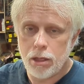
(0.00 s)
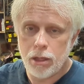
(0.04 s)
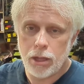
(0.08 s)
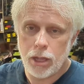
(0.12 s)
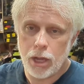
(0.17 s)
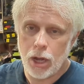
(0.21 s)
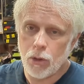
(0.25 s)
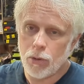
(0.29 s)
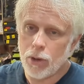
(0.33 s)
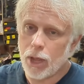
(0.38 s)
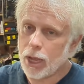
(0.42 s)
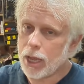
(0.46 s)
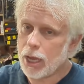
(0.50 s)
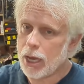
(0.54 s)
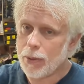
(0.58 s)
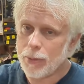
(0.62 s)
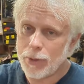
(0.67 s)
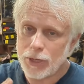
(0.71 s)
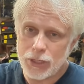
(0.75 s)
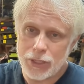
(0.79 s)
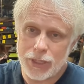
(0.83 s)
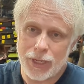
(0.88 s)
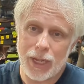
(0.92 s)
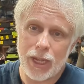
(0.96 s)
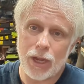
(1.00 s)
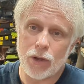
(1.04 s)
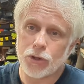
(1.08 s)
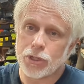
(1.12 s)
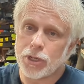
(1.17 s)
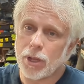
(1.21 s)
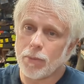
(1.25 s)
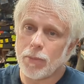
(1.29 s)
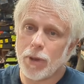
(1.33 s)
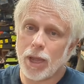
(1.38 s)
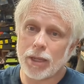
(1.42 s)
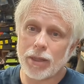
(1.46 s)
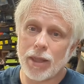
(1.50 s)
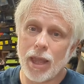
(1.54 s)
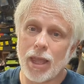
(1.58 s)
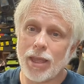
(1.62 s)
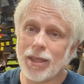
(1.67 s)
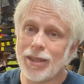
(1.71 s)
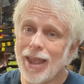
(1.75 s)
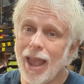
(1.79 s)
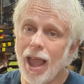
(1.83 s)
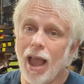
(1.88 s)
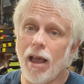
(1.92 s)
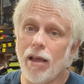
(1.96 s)
like an MSD or something like that,
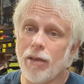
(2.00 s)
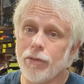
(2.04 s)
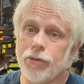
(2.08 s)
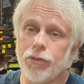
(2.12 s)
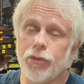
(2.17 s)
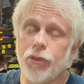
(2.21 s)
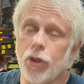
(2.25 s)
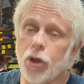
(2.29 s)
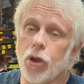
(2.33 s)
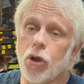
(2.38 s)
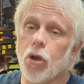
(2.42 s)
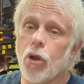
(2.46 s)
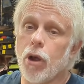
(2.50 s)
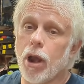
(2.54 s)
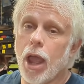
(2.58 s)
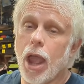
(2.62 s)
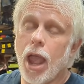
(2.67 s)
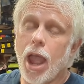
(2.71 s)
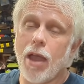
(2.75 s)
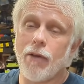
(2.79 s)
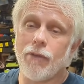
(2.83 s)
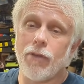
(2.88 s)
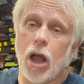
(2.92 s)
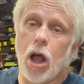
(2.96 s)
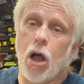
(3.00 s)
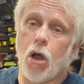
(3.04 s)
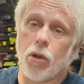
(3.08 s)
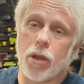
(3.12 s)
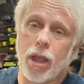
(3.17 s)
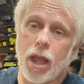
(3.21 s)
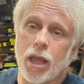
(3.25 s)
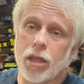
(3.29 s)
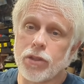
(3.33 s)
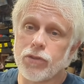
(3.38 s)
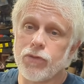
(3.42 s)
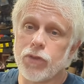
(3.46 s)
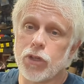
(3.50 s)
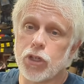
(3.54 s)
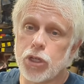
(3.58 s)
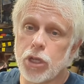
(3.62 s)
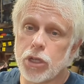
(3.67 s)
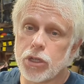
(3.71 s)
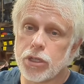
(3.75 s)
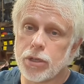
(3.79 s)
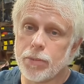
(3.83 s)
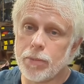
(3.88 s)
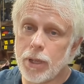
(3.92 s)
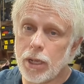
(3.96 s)
yeah, they're going to have all kinds of
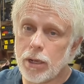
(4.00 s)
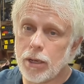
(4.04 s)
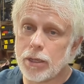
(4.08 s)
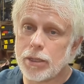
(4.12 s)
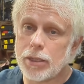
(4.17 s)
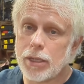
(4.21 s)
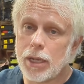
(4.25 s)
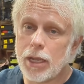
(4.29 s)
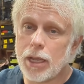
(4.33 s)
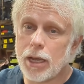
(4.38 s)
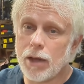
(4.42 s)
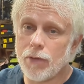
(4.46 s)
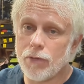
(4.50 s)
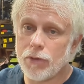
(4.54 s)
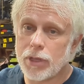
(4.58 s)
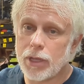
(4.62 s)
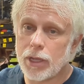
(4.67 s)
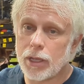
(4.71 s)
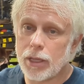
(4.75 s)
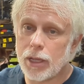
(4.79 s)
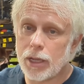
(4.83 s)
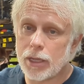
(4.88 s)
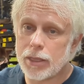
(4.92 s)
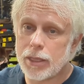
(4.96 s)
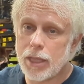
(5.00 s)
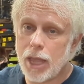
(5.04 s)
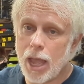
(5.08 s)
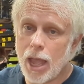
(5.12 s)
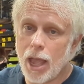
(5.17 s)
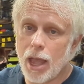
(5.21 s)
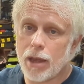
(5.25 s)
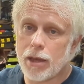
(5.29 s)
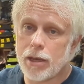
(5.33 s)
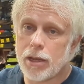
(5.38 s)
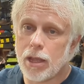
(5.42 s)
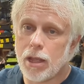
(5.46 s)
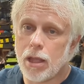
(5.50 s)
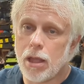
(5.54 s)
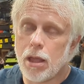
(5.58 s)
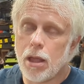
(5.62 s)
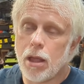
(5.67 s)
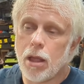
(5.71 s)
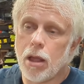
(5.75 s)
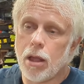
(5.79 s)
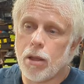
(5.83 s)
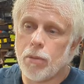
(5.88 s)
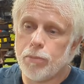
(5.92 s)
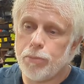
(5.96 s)
adjustability and everything like that.
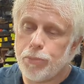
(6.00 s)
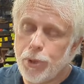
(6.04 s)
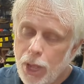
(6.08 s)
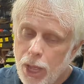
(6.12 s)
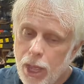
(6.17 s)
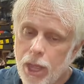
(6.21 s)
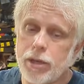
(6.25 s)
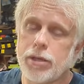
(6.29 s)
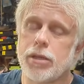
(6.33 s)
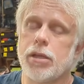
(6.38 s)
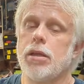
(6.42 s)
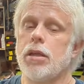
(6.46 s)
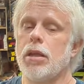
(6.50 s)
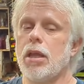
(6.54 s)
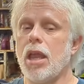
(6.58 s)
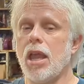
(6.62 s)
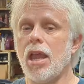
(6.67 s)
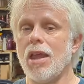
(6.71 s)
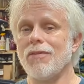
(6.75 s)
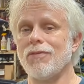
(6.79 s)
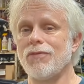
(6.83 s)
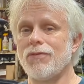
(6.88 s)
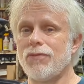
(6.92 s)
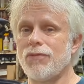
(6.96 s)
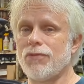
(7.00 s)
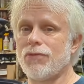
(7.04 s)
But if